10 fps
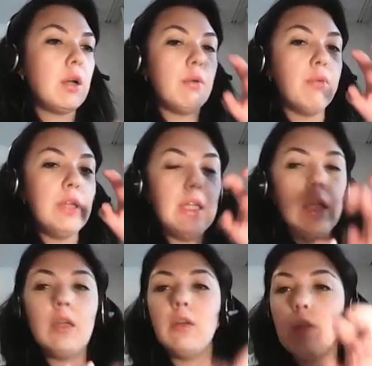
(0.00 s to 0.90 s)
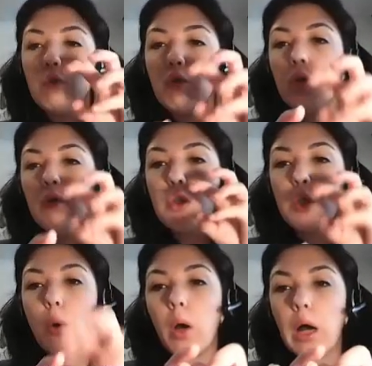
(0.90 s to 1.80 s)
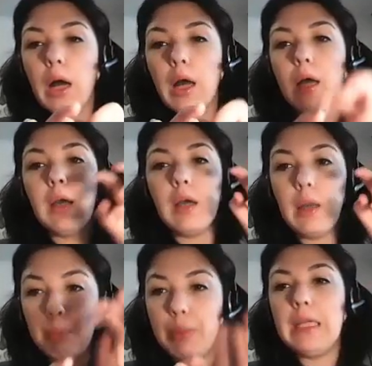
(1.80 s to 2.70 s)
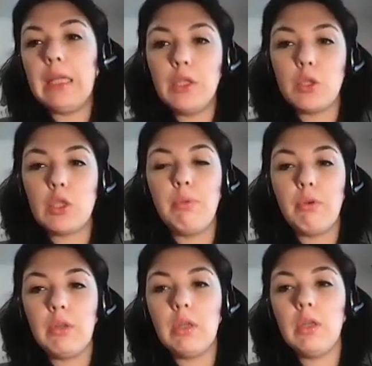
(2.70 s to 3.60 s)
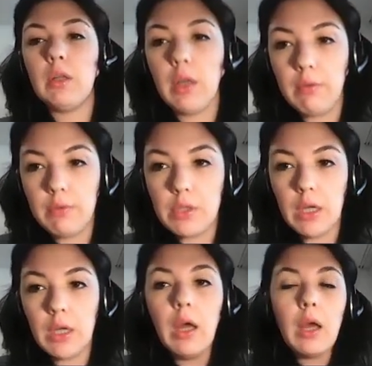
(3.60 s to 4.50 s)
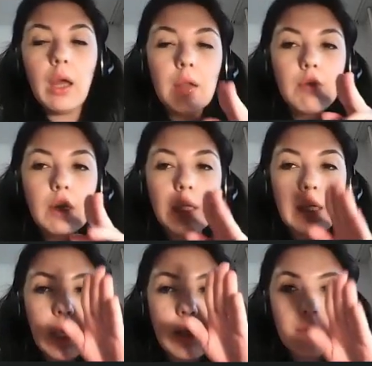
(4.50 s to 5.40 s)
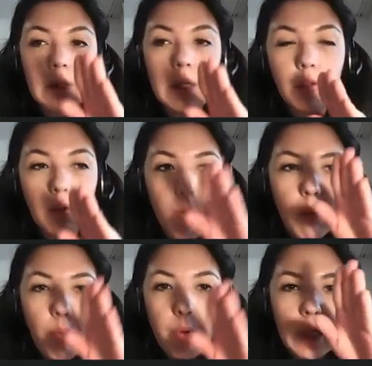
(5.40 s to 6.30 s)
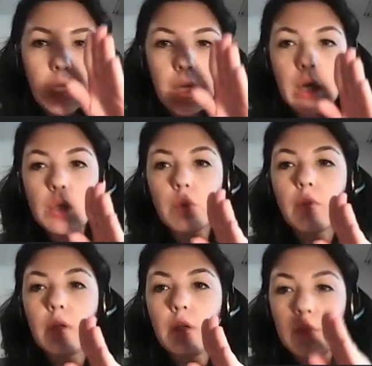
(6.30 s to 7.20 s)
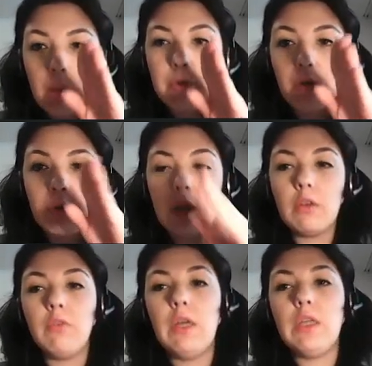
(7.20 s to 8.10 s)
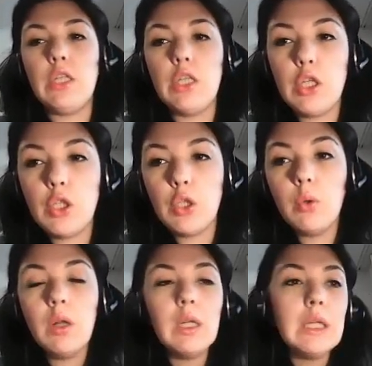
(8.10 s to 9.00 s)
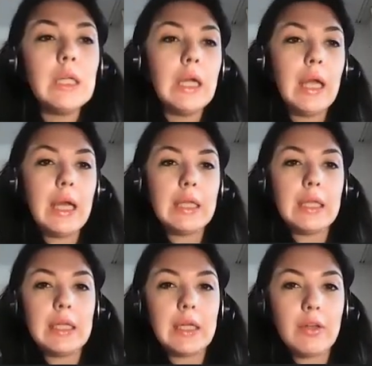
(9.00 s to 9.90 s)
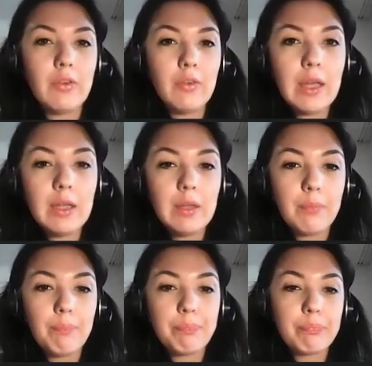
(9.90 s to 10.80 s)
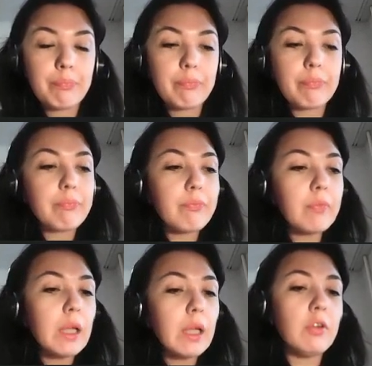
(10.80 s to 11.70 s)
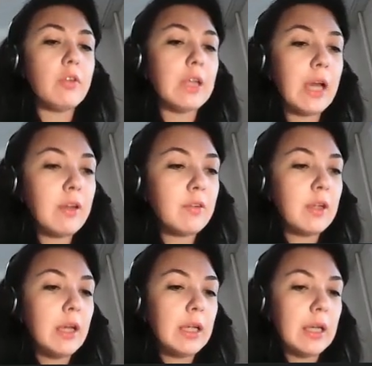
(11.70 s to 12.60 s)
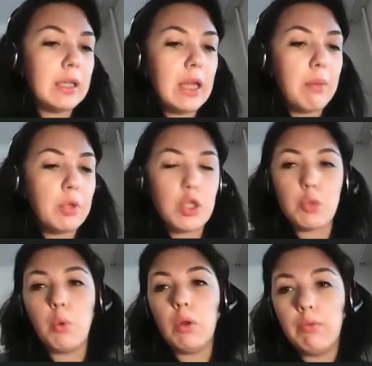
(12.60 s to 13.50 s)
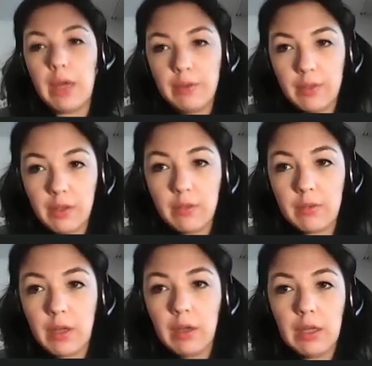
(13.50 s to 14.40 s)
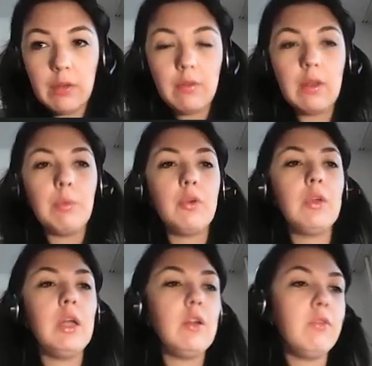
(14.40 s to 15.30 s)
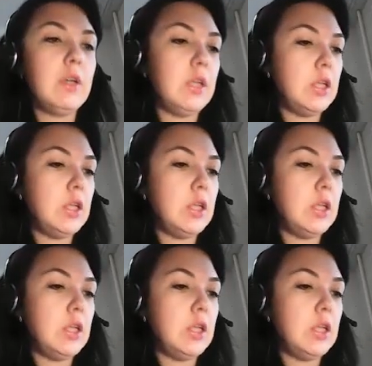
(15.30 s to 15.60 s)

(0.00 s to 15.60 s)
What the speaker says: we didn't insert the trocar completely to the peritoneal cavity, and when gas can go away to the subcutaneous fatty tissue, and then this gas can damage small vessels in the subcutaneous fatty